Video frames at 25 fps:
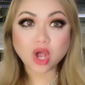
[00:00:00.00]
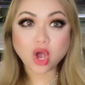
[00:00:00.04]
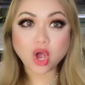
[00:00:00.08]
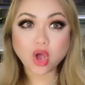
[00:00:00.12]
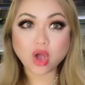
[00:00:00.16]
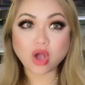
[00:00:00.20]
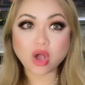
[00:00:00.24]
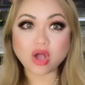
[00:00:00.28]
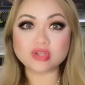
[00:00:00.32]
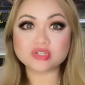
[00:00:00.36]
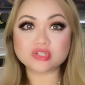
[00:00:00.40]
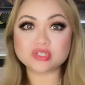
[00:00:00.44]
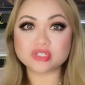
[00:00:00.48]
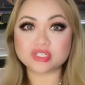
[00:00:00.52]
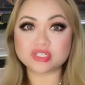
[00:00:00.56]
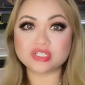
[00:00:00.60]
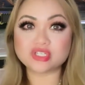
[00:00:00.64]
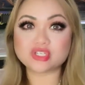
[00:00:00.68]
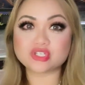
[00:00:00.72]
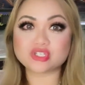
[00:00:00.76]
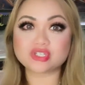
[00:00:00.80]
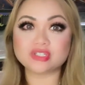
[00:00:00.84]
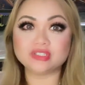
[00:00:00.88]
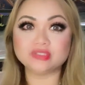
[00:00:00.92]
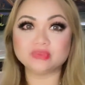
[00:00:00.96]
on
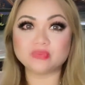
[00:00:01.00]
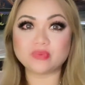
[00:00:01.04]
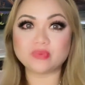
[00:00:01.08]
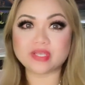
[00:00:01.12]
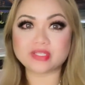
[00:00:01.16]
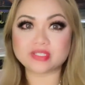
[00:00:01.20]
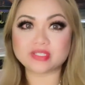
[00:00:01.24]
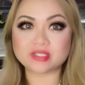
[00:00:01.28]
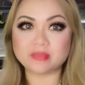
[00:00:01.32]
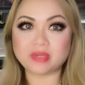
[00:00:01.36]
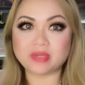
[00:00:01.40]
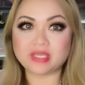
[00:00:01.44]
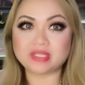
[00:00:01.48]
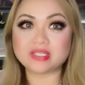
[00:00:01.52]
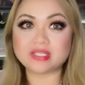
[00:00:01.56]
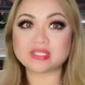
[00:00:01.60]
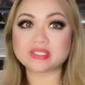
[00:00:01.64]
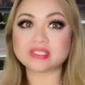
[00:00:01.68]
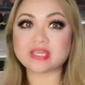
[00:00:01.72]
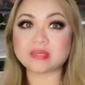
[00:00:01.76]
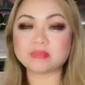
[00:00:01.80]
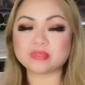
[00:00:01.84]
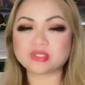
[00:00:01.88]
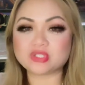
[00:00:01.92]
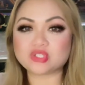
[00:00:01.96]
traditional resume that
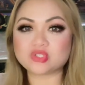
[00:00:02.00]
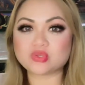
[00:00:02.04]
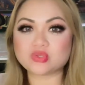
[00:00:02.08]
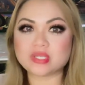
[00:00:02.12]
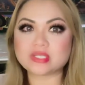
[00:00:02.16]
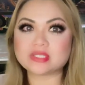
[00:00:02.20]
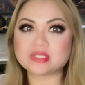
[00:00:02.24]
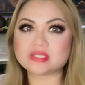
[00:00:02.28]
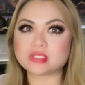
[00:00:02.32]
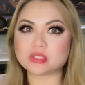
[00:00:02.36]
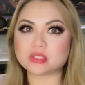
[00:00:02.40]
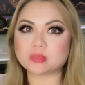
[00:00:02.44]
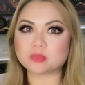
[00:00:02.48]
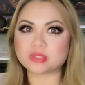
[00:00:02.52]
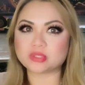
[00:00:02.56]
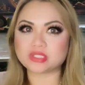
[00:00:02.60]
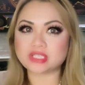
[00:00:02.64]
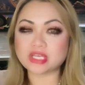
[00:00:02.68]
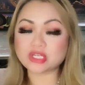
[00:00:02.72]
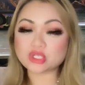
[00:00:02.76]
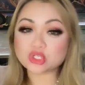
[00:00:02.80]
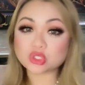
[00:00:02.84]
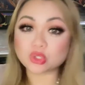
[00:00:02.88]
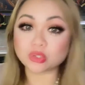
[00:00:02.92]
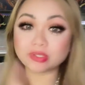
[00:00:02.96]
demonstrates their
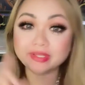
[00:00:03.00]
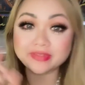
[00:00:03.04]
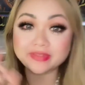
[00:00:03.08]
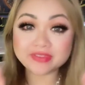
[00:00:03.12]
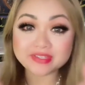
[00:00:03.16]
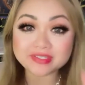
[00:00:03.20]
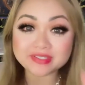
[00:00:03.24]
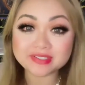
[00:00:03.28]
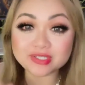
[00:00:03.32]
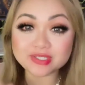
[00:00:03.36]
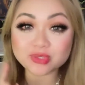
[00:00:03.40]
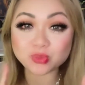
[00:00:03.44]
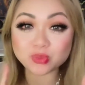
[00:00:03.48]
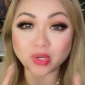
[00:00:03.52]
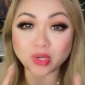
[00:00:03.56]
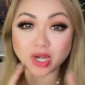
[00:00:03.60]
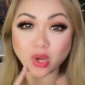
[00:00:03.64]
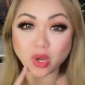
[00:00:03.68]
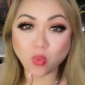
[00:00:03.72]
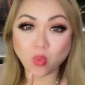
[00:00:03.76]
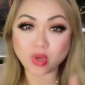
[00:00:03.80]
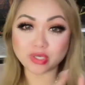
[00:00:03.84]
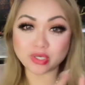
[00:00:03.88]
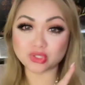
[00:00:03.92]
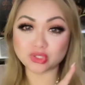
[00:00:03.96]
potential. And this is what I
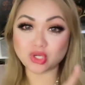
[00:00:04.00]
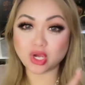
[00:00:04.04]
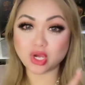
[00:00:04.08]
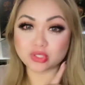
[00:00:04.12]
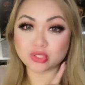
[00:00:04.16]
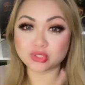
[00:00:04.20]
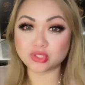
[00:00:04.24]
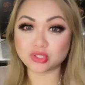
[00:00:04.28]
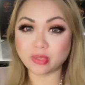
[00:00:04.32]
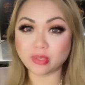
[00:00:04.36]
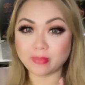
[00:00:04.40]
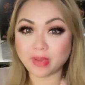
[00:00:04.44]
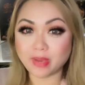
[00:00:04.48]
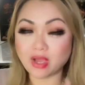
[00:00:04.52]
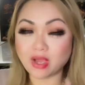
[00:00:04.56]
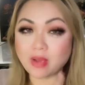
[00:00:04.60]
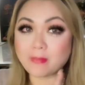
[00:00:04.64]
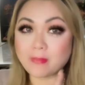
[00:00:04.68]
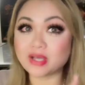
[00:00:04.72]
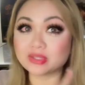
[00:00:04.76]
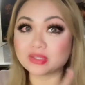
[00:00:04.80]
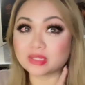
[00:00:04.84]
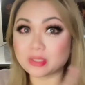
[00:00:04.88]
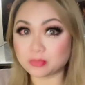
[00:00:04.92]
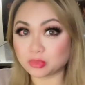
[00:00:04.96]
want to talk to you
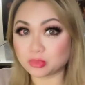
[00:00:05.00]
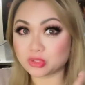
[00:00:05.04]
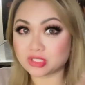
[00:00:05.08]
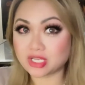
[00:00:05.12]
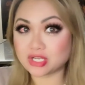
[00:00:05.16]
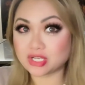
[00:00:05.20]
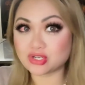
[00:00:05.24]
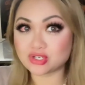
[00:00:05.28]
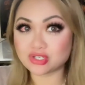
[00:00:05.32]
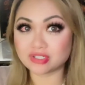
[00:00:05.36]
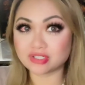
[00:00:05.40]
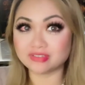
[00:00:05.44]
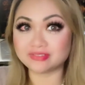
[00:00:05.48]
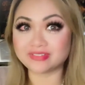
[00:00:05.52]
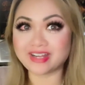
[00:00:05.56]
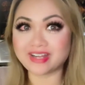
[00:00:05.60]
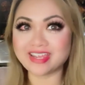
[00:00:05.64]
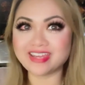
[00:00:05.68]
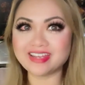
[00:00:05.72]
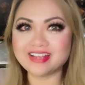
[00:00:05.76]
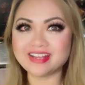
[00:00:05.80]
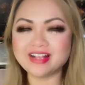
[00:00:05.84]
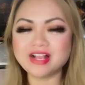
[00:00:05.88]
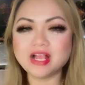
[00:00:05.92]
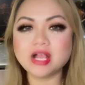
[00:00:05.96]
about the potential,
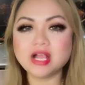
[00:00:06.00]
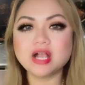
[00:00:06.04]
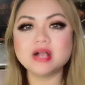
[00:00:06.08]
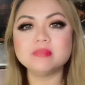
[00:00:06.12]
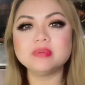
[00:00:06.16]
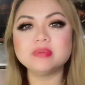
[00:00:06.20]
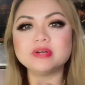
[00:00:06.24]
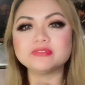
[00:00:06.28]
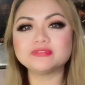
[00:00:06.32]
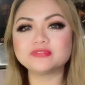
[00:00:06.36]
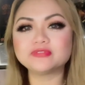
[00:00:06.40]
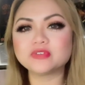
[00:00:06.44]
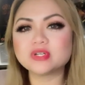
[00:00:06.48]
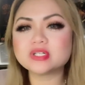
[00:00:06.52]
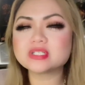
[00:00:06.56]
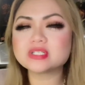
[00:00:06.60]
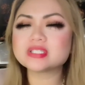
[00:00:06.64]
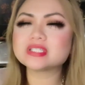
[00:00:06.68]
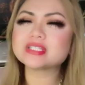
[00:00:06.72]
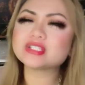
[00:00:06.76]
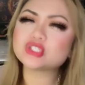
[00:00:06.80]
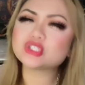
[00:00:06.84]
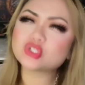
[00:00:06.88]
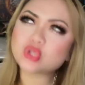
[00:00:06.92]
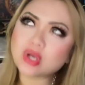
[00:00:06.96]
right? But first,
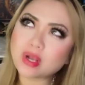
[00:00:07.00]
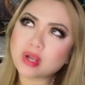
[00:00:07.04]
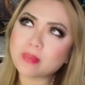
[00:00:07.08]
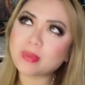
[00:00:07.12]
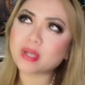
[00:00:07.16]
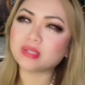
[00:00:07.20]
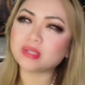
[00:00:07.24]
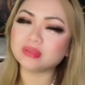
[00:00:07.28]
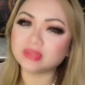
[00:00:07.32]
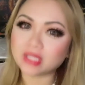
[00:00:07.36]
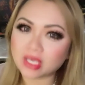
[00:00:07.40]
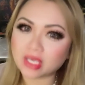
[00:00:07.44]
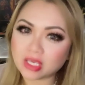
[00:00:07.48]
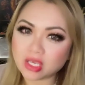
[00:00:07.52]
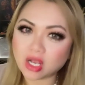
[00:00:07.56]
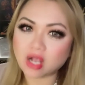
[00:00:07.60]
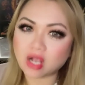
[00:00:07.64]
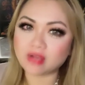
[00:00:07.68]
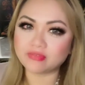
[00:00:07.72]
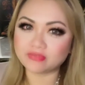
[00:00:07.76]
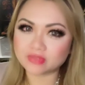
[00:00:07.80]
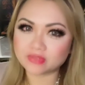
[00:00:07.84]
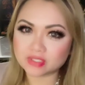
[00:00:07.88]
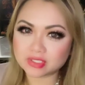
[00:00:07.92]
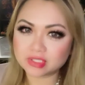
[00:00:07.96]
let's talk about
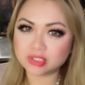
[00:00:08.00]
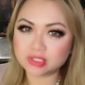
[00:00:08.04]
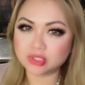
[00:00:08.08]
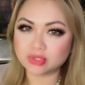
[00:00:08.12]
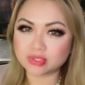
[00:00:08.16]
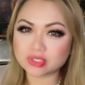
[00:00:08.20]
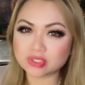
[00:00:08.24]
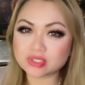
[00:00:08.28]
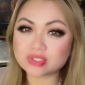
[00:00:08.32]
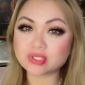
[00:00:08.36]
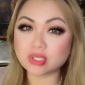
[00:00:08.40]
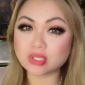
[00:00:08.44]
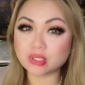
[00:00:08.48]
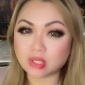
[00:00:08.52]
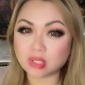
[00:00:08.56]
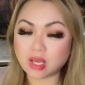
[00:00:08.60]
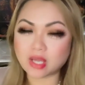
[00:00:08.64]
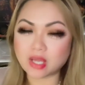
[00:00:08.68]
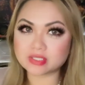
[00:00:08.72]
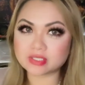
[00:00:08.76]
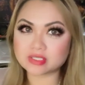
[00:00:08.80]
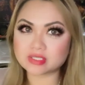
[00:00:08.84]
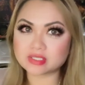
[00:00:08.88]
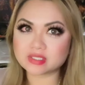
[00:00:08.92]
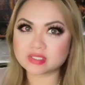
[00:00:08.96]
layoff this year. There's a
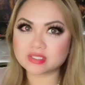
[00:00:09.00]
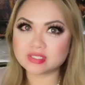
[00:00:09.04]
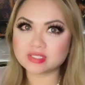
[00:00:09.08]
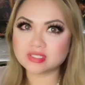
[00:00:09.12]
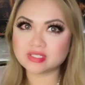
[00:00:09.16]
lot.